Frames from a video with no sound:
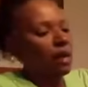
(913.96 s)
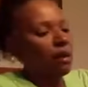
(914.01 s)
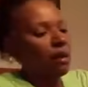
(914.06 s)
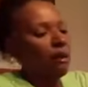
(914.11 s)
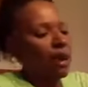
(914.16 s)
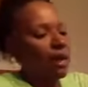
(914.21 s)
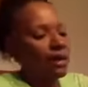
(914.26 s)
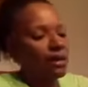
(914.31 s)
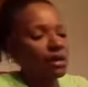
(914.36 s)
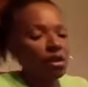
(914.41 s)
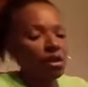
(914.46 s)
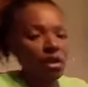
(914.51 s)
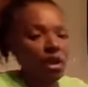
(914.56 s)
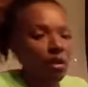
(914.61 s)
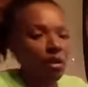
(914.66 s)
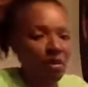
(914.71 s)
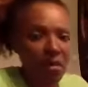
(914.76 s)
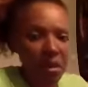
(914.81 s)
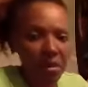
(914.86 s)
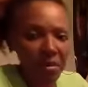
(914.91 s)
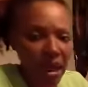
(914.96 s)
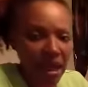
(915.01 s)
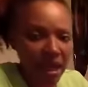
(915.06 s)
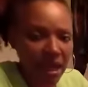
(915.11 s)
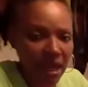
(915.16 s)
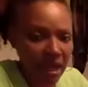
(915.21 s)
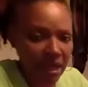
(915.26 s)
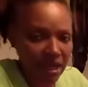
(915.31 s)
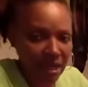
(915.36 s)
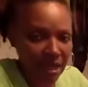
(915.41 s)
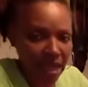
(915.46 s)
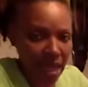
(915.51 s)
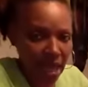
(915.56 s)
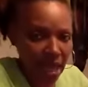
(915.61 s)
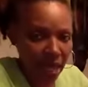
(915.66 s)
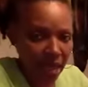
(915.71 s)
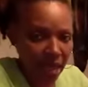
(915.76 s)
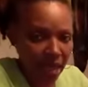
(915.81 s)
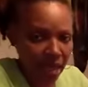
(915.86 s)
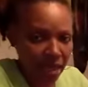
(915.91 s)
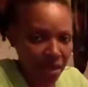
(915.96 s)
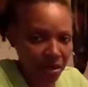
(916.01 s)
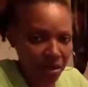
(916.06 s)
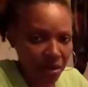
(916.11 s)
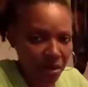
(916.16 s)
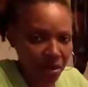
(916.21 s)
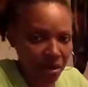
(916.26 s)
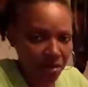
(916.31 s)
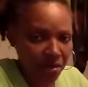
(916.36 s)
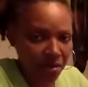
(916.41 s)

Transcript: All right, so you don't remember how to cut the neck either?